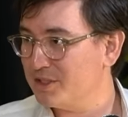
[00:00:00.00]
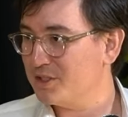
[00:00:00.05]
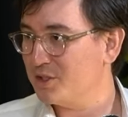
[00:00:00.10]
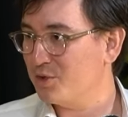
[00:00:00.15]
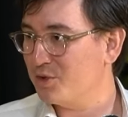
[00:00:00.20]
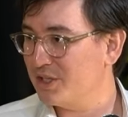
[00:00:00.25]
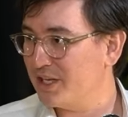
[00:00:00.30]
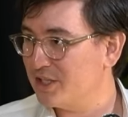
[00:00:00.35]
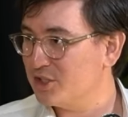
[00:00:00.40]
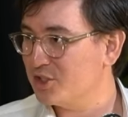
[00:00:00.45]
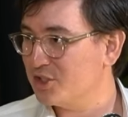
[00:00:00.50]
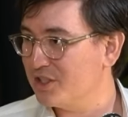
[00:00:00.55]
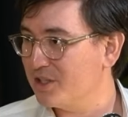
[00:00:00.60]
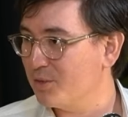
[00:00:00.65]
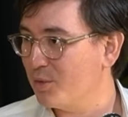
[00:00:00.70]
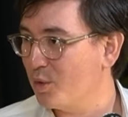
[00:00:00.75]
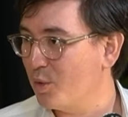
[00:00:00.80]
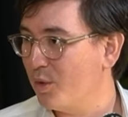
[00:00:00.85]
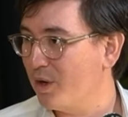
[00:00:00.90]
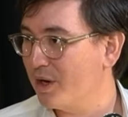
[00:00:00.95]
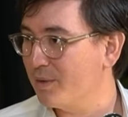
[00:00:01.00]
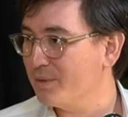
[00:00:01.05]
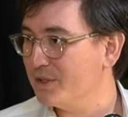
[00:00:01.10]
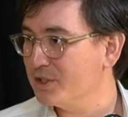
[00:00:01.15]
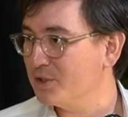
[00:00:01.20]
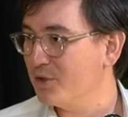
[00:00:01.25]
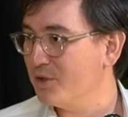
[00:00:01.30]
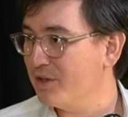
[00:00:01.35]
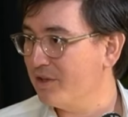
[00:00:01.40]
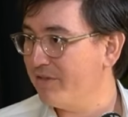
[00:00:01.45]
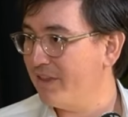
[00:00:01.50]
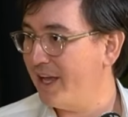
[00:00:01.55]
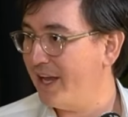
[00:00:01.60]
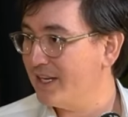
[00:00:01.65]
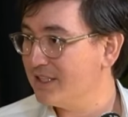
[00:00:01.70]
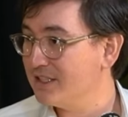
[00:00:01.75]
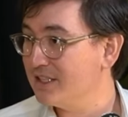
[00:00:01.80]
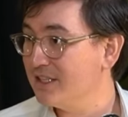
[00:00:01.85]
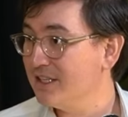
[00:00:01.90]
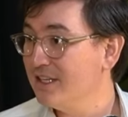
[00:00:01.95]
the credentialing requirements, all of
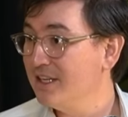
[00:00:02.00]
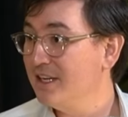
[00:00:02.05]
that.